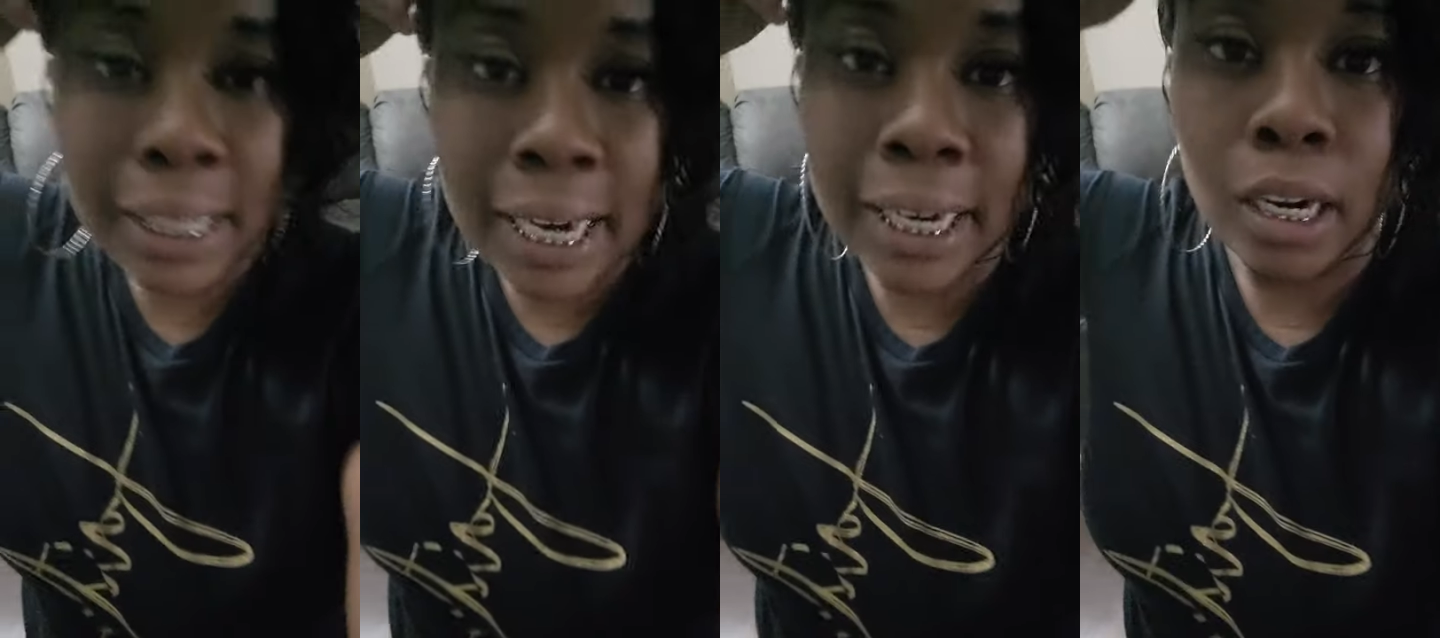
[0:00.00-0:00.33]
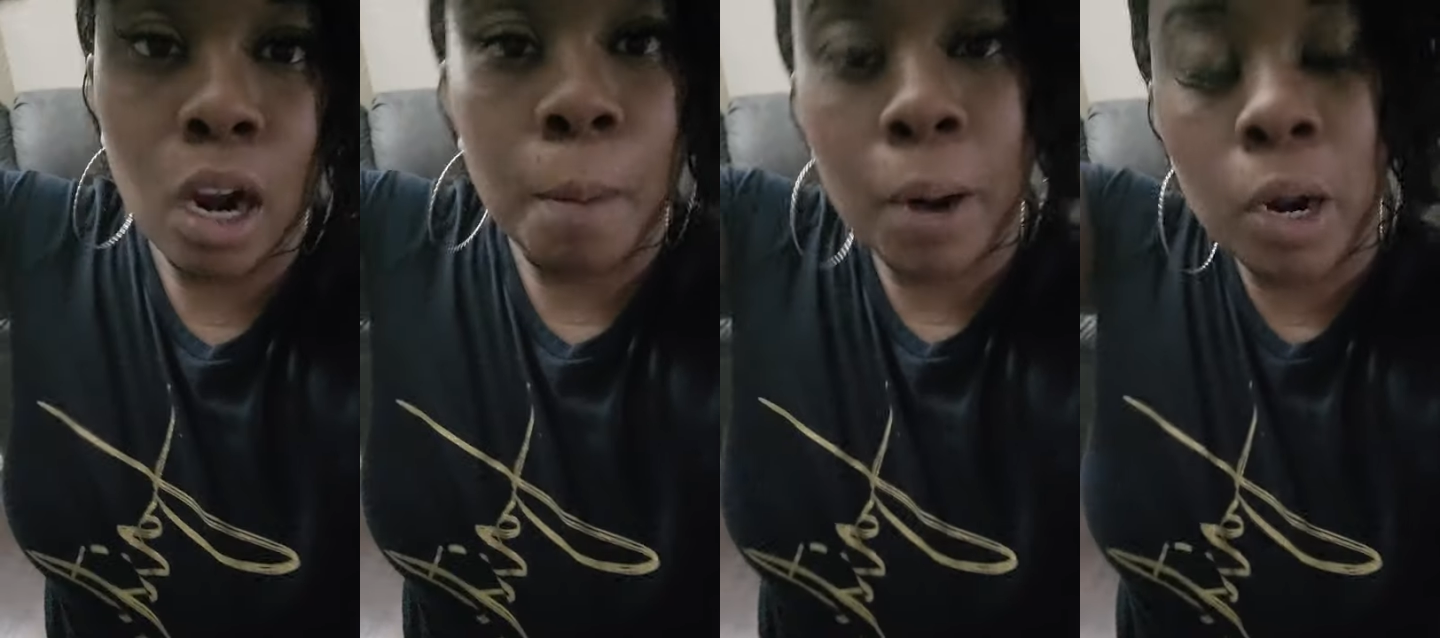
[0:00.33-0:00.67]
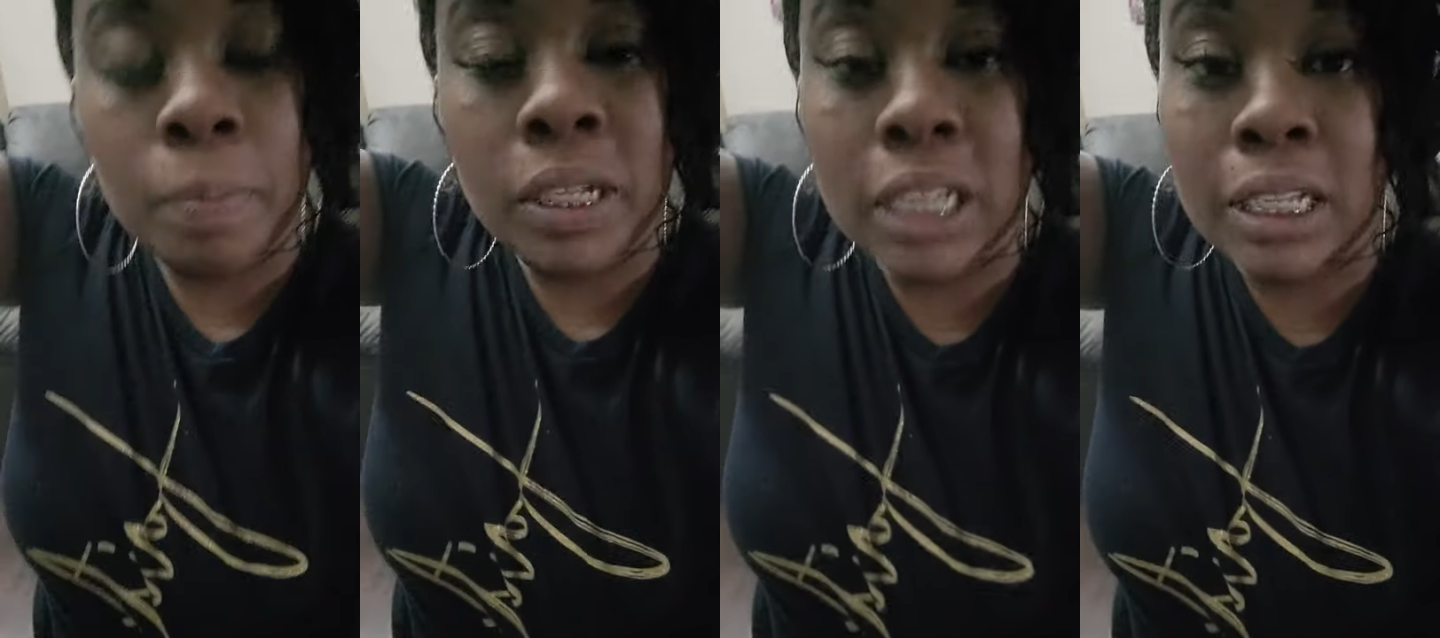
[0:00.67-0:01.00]
they did it on
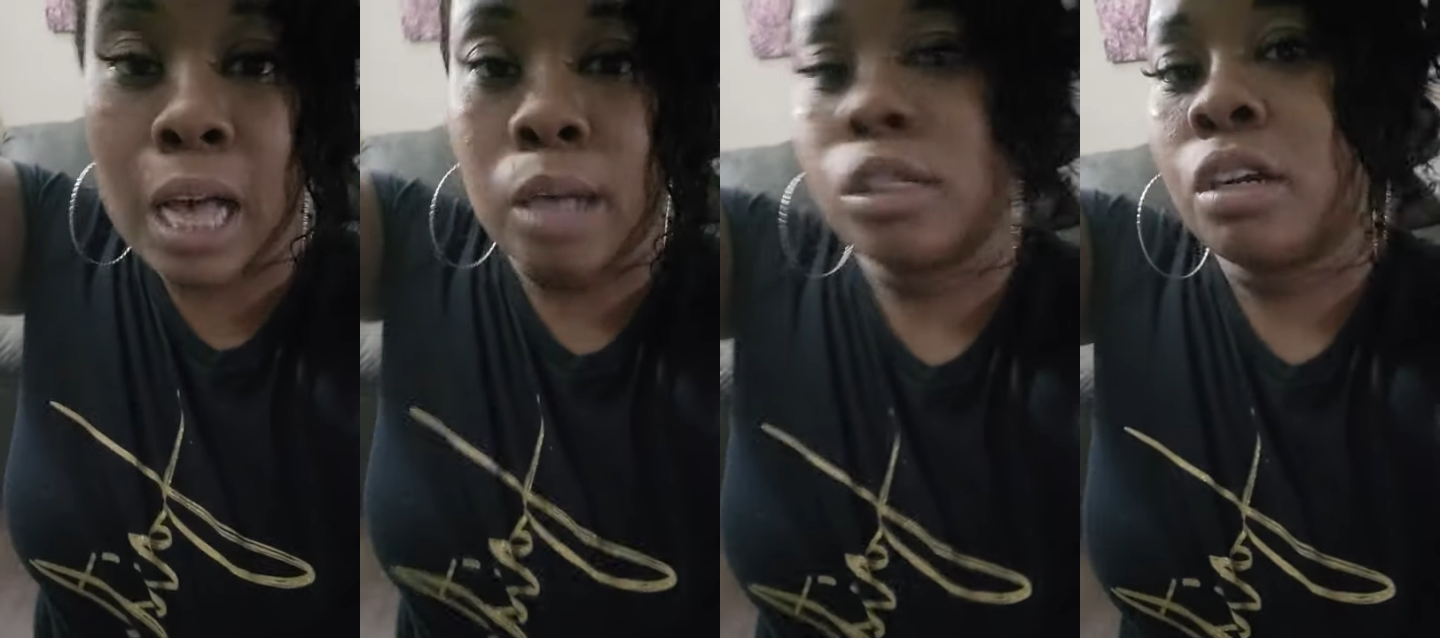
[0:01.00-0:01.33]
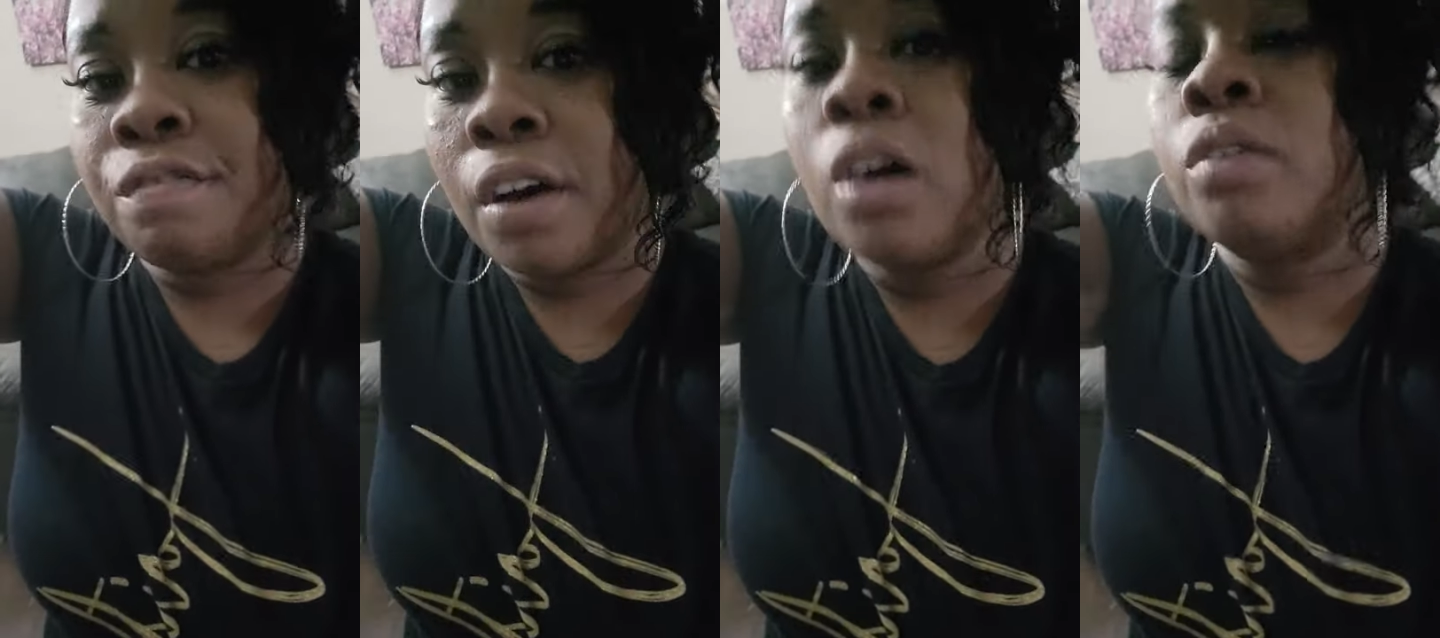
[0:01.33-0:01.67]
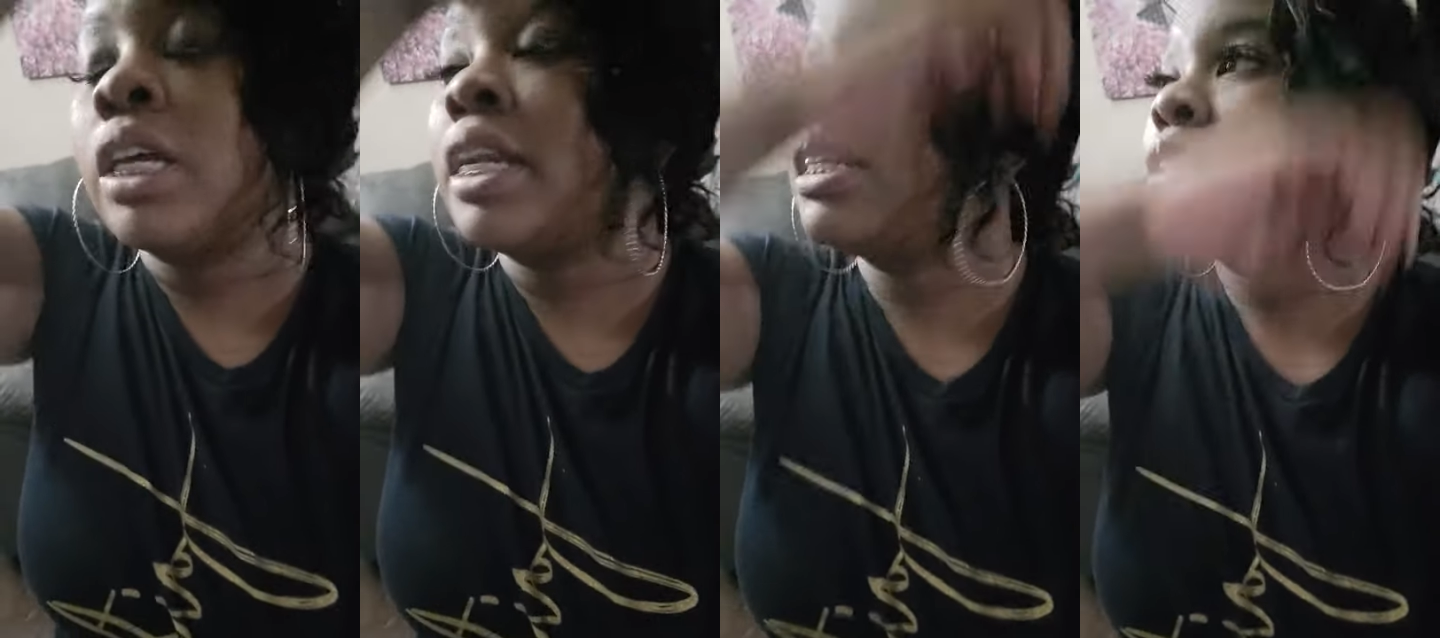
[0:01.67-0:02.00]
purpose because I was on the
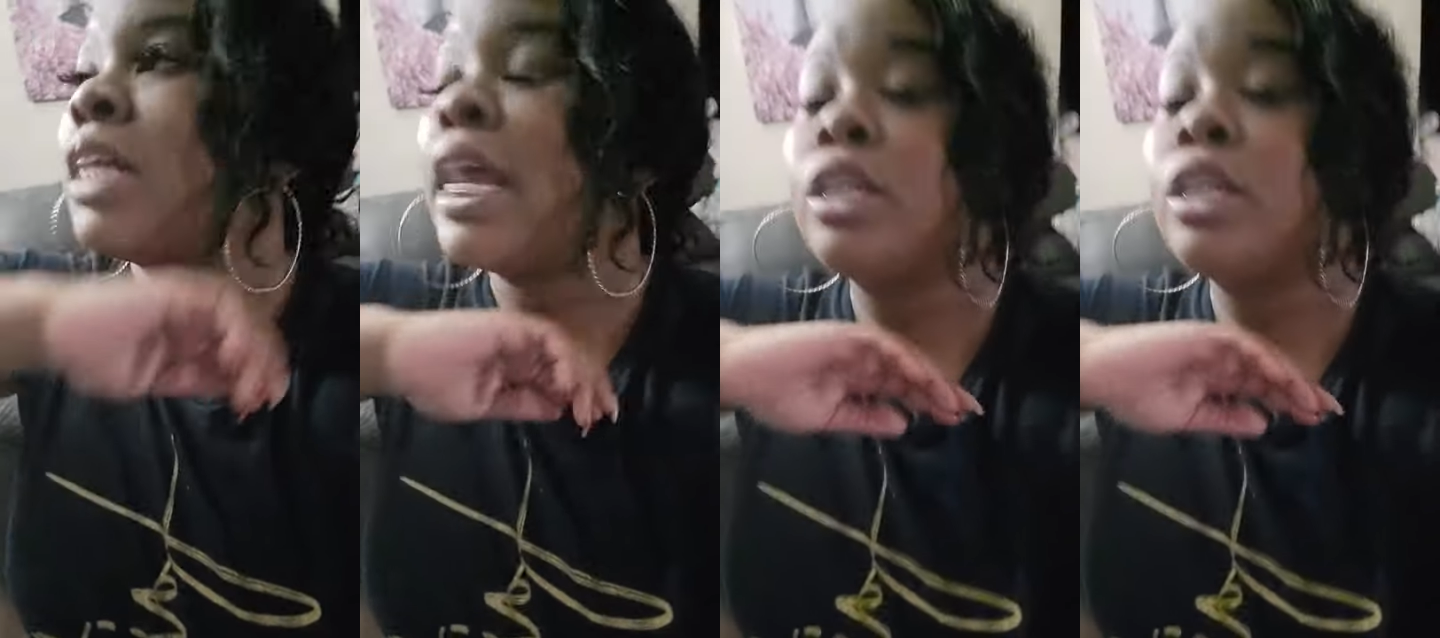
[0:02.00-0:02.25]
phone. And that's what they